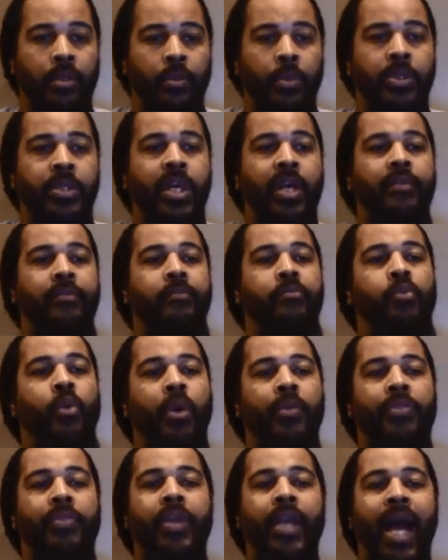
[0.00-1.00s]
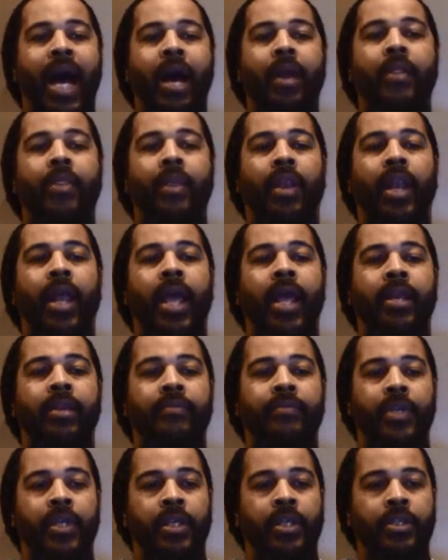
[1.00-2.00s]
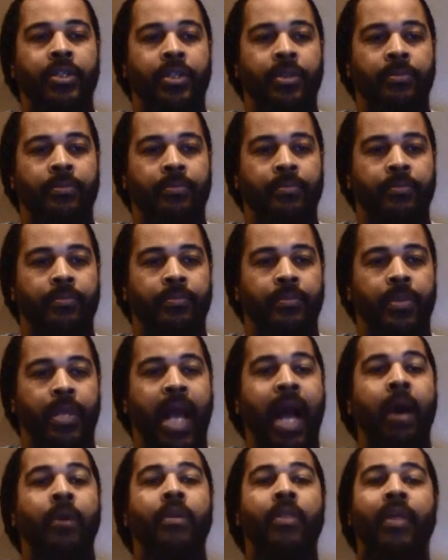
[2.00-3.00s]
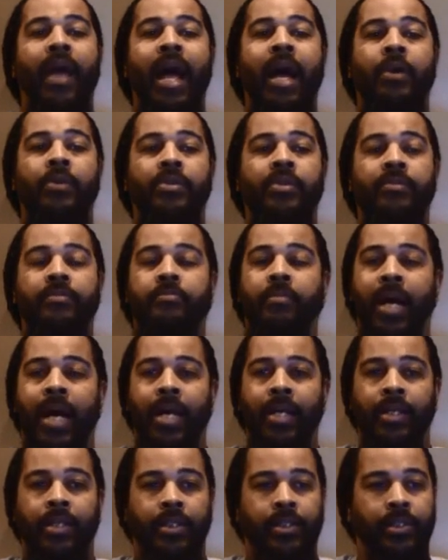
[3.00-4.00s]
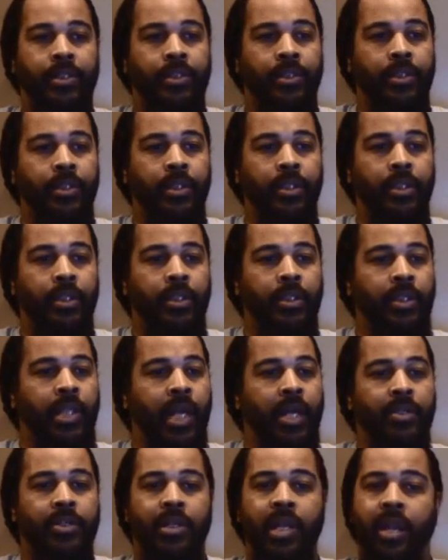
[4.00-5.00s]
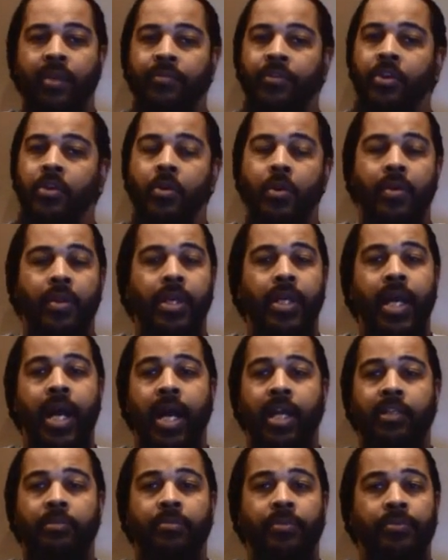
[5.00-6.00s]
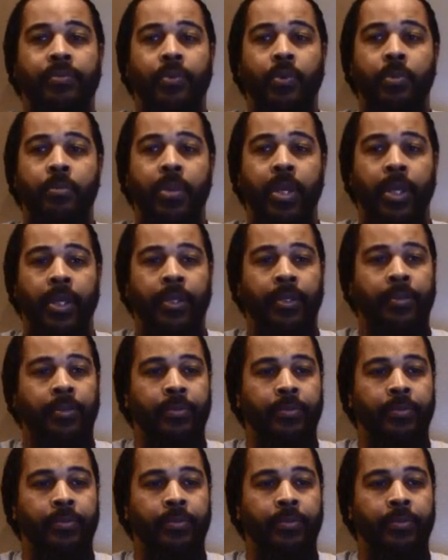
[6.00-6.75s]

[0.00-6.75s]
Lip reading: which have brought thee out of the land of Egypt, out of the house of bondage. Thou shalt have no other gods before me."